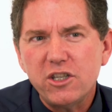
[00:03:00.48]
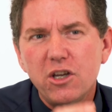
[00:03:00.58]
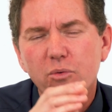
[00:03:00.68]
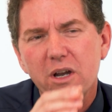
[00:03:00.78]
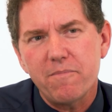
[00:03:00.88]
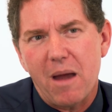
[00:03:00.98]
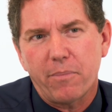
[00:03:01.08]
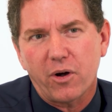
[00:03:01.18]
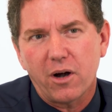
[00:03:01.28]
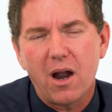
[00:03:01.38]
do you
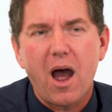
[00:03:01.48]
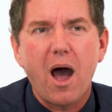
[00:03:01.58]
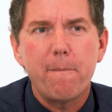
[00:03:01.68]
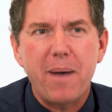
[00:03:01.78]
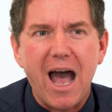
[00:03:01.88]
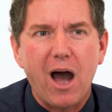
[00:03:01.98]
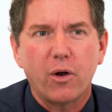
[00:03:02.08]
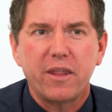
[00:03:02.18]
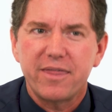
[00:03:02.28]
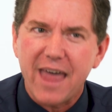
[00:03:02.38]
remember
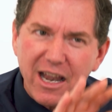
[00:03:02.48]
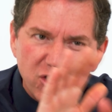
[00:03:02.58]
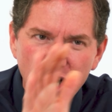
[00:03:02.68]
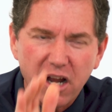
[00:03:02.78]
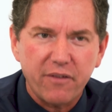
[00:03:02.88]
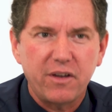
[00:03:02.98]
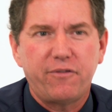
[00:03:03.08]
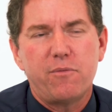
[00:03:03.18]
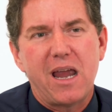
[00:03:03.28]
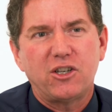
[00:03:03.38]
about that chunk of
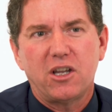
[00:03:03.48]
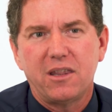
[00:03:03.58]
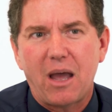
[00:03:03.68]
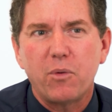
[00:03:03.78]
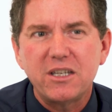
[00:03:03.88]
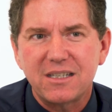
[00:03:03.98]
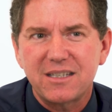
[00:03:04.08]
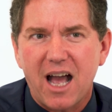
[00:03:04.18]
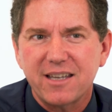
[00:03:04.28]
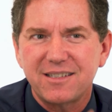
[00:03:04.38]
information that we
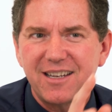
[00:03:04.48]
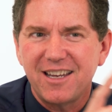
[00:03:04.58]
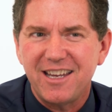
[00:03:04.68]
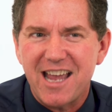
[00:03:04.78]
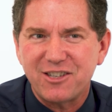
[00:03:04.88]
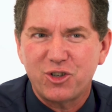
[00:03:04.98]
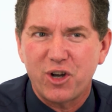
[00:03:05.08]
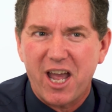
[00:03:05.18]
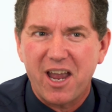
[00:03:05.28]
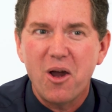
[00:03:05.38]
discussed
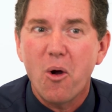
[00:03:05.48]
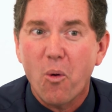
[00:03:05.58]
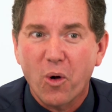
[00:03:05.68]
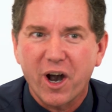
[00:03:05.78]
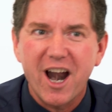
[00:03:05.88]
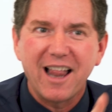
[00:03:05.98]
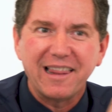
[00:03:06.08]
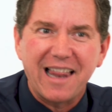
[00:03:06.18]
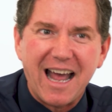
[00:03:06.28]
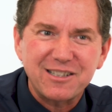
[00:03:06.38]
yesterday or
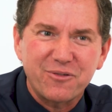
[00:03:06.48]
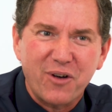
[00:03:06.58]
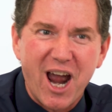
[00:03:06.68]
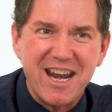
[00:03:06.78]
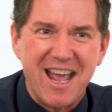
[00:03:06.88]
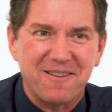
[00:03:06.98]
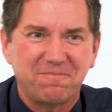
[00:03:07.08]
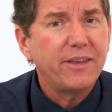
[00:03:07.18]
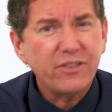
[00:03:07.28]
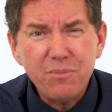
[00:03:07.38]
last Friday?
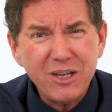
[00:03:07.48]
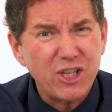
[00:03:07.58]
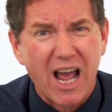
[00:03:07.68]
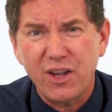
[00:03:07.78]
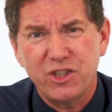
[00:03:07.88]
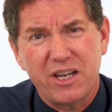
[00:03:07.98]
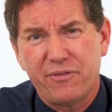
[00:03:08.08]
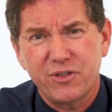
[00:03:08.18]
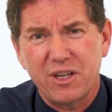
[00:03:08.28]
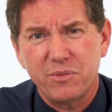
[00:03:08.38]
This can be challenging
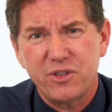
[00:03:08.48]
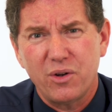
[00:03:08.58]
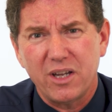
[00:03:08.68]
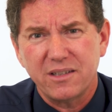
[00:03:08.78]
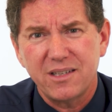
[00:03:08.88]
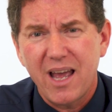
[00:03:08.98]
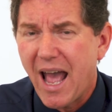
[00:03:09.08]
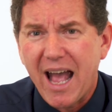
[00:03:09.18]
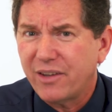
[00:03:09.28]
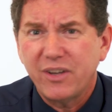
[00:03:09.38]
for some students
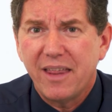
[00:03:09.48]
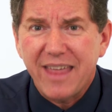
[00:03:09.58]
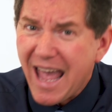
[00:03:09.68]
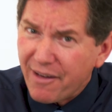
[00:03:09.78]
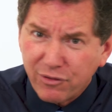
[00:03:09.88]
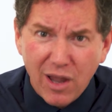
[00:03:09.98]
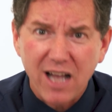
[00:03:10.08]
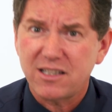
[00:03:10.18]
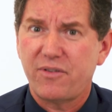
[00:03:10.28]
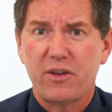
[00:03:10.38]
as they have
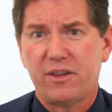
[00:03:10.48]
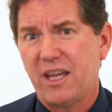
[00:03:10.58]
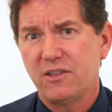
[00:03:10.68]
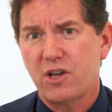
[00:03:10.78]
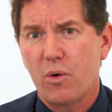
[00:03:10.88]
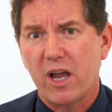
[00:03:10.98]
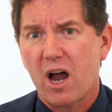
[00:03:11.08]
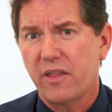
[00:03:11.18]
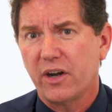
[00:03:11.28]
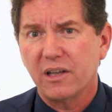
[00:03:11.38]
lots of other things going
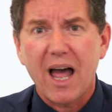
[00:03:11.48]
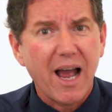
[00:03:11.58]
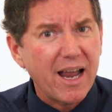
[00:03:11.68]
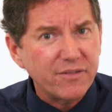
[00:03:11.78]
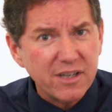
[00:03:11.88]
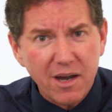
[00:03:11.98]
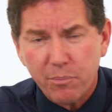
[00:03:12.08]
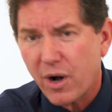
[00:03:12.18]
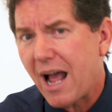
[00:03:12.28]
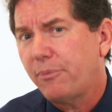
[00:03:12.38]
on in their lives.
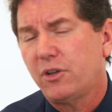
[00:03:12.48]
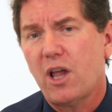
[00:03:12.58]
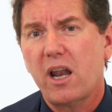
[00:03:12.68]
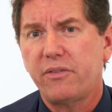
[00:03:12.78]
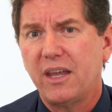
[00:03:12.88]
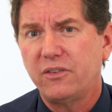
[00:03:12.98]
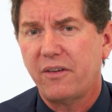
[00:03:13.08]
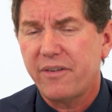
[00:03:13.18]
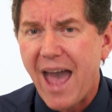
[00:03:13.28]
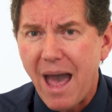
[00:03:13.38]
Perhaps a lot of things
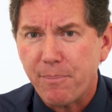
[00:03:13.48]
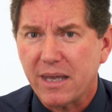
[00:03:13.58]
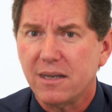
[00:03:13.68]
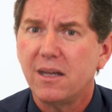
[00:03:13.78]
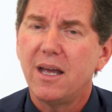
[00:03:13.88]
have happened